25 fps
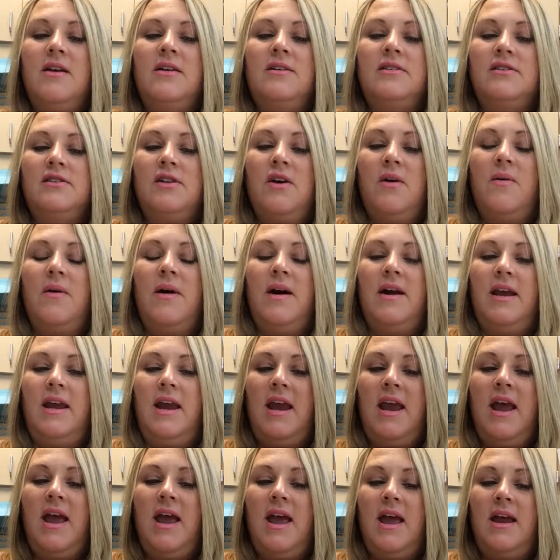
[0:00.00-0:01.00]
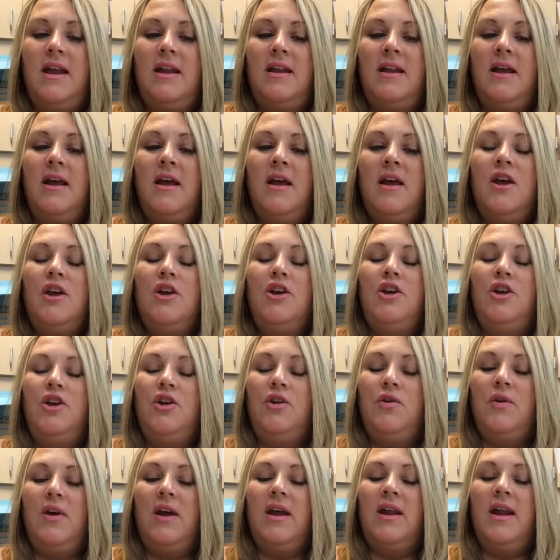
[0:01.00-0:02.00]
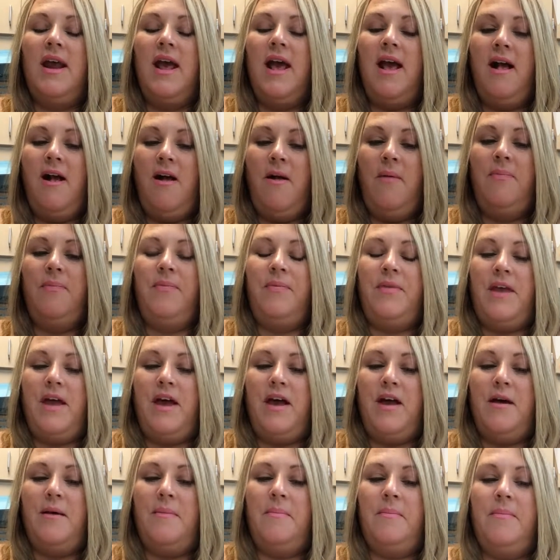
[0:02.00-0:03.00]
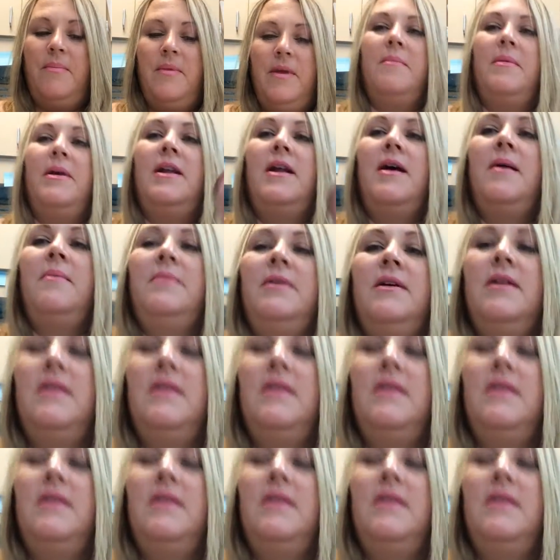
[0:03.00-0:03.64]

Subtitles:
So again, you can help them, and I'm